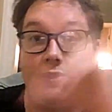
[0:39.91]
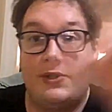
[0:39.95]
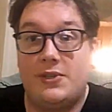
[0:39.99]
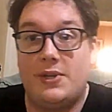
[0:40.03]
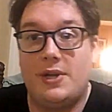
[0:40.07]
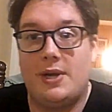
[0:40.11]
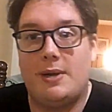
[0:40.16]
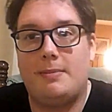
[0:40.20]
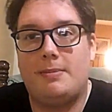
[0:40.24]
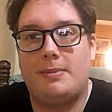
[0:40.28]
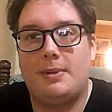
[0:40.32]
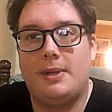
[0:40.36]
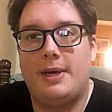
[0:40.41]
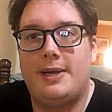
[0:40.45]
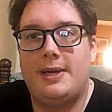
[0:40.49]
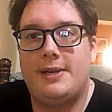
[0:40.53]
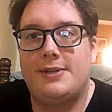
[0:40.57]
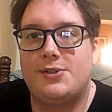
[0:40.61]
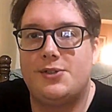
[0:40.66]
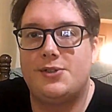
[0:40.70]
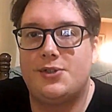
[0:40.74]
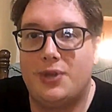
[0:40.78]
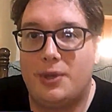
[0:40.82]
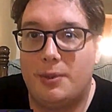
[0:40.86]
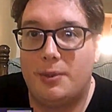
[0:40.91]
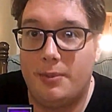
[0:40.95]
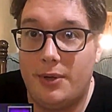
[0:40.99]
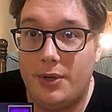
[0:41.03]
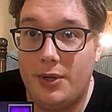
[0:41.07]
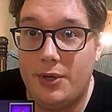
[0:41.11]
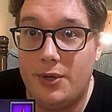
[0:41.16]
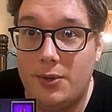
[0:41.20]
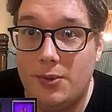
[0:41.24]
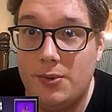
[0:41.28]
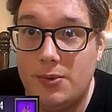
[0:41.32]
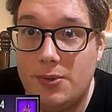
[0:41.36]
What's up, ladies and gentlemen
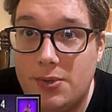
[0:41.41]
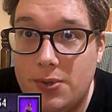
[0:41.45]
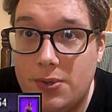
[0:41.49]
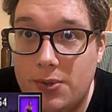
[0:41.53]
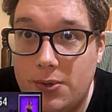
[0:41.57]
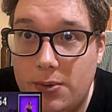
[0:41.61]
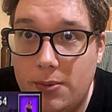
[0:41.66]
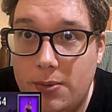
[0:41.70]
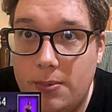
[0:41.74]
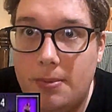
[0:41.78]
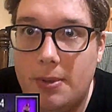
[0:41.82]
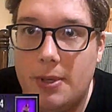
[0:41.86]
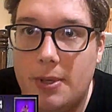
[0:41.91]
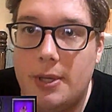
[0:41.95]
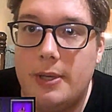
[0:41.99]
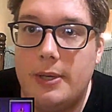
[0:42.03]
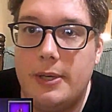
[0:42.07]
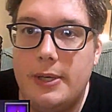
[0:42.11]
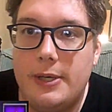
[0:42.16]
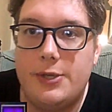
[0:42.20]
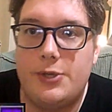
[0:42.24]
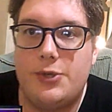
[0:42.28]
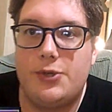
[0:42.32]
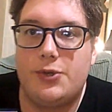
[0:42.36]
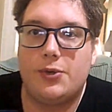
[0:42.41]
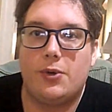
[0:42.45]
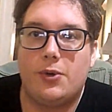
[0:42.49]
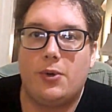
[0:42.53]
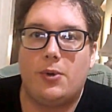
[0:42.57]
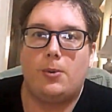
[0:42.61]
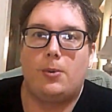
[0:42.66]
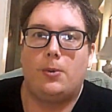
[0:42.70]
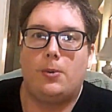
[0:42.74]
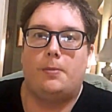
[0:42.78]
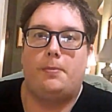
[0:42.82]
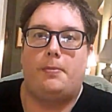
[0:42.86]
of YouTube? It's your
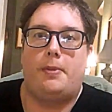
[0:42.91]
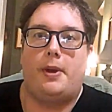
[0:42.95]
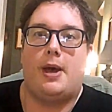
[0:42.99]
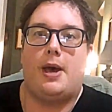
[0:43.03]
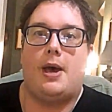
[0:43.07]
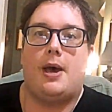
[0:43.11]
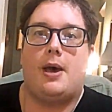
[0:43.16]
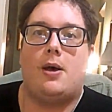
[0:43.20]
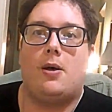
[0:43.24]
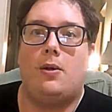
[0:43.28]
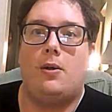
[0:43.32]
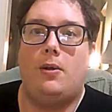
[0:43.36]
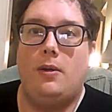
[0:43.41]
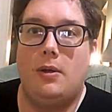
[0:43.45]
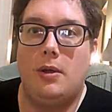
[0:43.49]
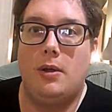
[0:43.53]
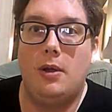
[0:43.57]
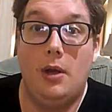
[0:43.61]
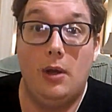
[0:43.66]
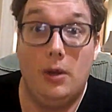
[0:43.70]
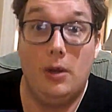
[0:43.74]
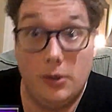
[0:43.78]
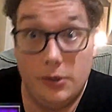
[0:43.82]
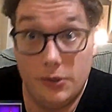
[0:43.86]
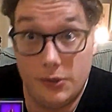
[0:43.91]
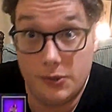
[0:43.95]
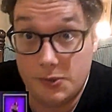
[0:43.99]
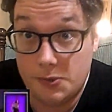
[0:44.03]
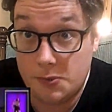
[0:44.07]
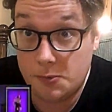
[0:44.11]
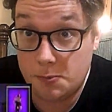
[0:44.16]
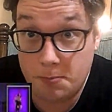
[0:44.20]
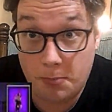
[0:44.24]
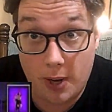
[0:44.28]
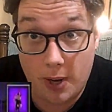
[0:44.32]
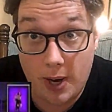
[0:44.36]
old pal,
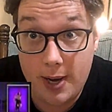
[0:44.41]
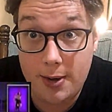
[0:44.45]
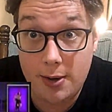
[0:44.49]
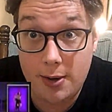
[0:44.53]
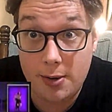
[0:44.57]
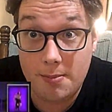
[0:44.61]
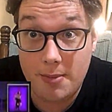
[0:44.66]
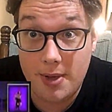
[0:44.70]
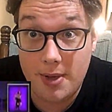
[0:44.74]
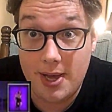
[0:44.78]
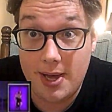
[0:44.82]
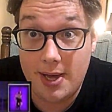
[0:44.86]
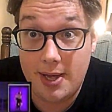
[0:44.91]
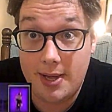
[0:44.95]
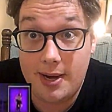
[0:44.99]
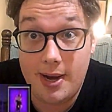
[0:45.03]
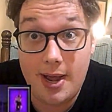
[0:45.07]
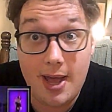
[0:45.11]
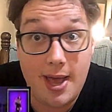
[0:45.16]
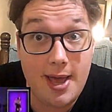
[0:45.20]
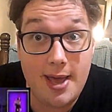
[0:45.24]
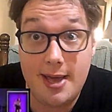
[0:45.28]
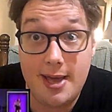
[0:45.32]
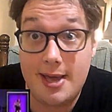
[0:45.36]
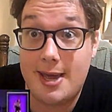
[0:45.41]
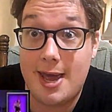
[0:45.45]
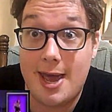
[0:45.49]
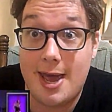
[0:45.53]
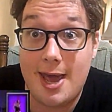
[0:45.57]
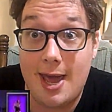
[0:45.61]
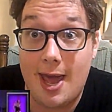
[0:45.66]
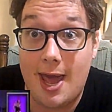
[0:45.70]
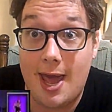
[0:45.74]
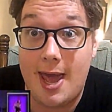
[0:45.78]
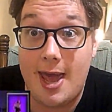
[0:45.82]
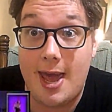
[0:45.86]
Spider-Man,
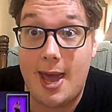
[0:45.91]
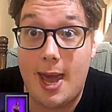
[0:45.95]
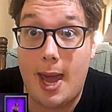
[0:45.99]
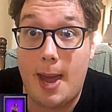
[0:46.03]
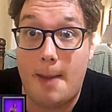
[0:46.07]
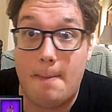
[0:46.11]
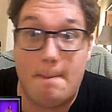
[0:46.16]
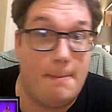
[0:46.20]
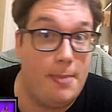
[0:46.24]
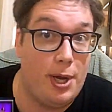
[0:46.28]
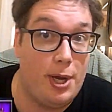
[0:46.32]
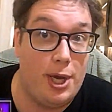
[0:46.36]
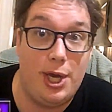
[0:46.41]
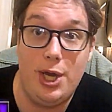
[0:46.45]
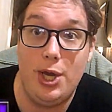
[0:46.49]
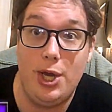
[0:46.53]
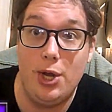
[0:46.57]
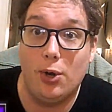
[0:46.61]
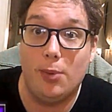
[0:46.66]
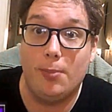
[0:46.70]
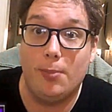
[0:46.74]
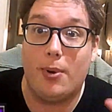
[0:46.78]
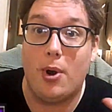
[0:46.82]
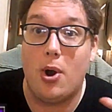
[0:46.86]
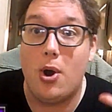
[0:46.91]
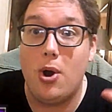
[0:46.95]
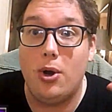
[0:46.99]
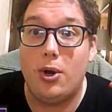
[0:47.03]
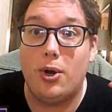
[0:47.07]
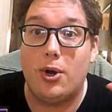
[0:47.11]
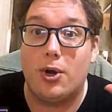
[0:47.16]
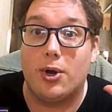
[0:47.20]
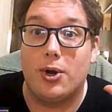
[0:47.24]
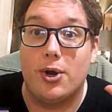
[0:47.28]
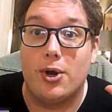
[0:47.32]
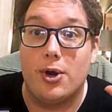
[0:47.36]
aka Peter
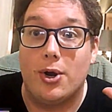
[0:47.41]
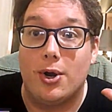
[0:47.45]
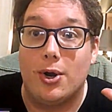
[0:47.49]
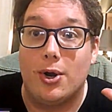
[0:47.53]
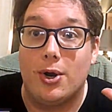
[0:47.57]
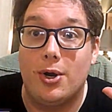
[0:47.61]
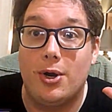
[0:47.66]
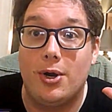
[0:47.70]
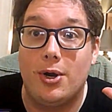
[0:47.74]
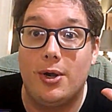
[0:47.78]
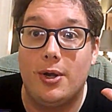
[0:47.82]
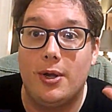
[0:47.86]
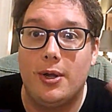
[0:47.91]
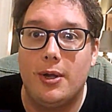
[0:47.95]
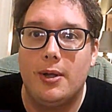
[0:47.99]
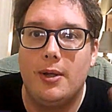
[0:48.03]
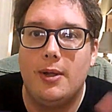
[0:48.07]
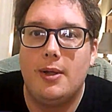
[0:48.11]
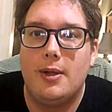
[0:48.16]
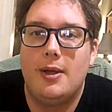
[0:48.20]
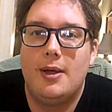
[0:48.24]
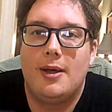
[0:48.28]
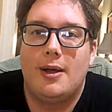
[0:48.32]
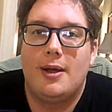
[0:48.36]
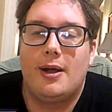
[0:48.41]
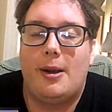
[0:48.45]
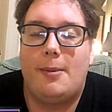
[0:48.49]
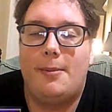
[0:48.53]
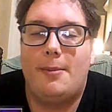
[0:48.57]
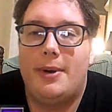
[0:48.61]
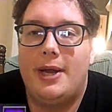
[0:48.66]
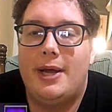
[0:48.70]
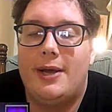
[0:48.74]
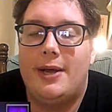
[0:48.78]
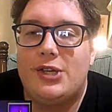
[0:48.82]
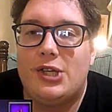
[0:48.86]
Parker,
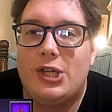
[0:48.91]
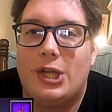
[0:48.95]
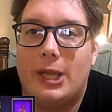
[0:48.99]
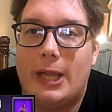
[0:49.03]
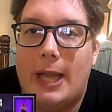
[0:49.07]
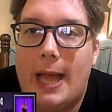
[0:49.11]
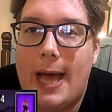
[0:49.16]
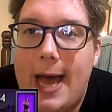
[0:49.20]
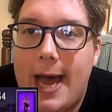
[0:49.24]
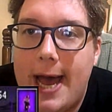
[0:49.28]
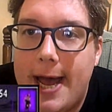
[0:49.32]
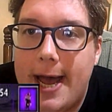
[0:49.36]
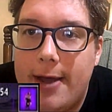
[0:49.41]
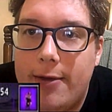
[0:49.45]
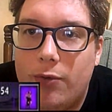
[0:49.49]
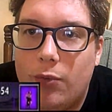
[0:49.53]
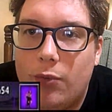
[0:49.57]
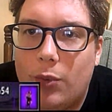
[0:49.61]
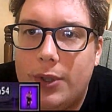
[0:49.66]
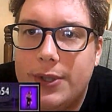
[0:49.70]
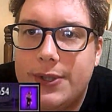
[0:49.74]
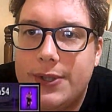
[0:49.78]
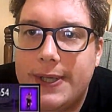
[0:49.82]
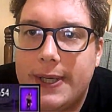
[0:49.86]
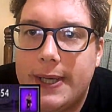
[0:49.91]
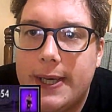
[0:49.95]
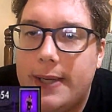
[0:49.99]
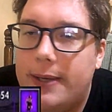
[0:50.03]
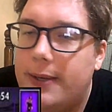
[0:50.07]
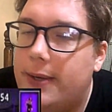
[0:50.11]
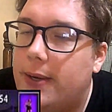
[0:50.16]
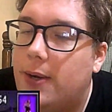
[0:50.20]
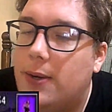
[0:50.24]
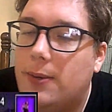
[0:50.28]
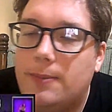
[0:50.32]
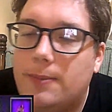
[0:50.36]
coming at you live once
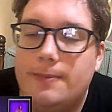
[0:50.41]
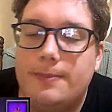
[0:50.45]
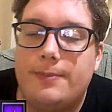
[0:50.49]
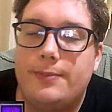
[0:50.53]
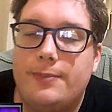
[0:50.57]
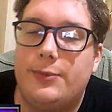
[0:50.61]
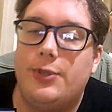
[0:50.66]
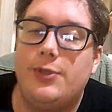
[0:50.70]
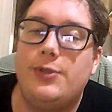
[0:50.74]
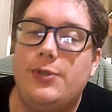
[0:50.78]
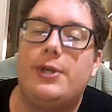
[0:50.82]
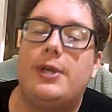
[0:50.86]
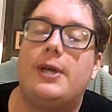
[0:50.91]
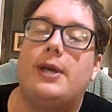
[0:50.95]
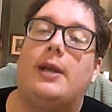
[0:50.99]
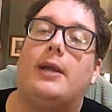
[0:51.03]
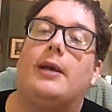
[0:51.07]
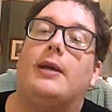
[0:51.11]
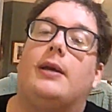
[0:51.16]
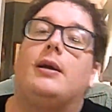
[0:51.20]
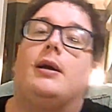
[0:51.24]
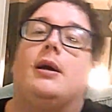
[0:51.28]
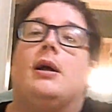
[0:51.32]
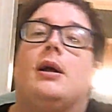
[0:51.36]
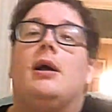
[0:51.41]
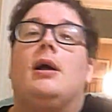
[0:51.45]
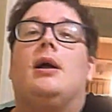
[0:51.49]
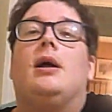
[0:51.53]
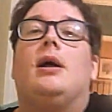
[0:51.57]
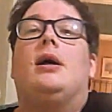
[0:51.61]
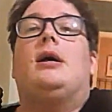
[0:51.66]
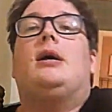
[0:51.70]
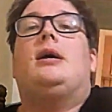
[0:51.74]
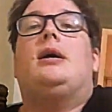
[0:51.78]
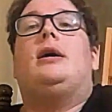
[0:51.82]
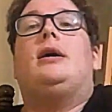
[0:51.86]
again. No, just kidding.
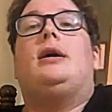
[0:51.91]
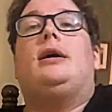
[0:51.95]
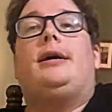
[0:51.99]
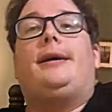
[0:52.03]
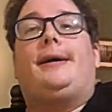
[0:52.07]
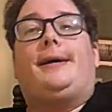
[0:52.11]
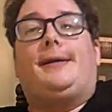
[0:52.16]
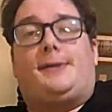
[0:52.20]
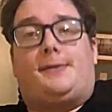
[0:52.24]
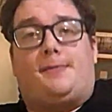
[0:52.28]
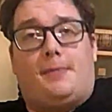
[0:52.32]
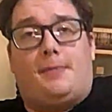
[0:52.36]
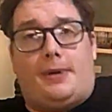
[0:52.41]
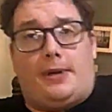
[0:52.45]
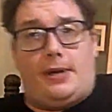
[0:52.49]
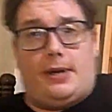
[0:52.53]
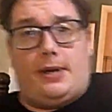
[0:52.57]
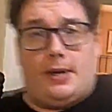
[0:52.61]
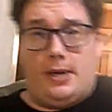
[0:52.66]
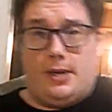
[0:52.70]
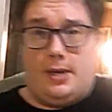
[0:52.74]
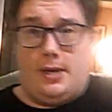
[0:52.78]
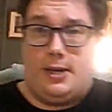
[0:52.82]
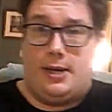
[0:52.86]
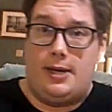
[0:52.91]
It's me,